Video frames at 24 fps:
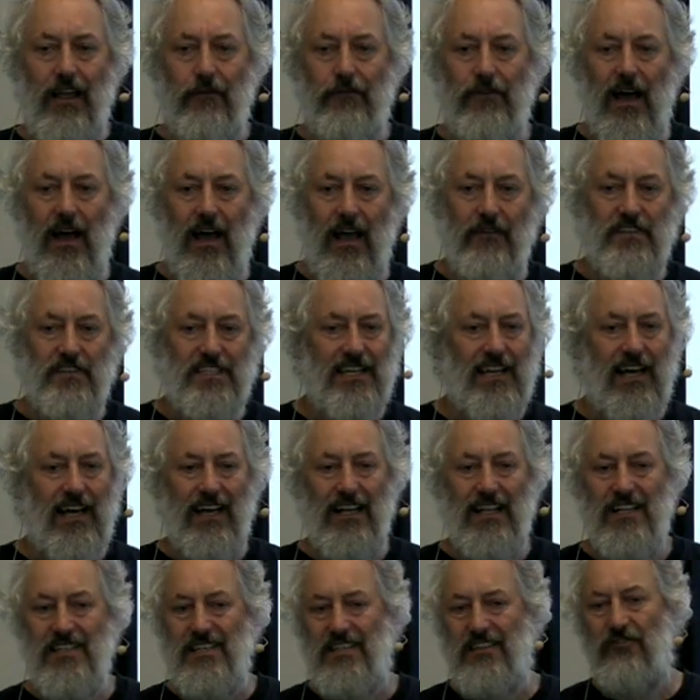A5
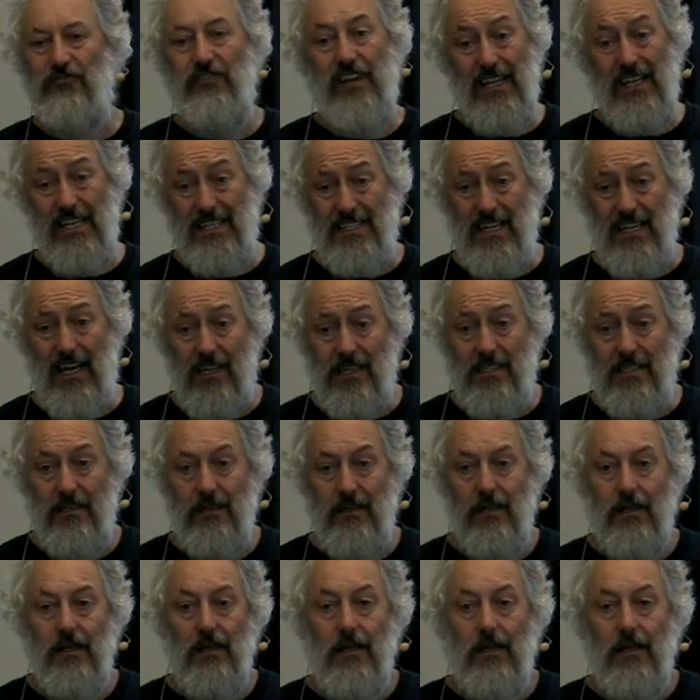styles really sucked.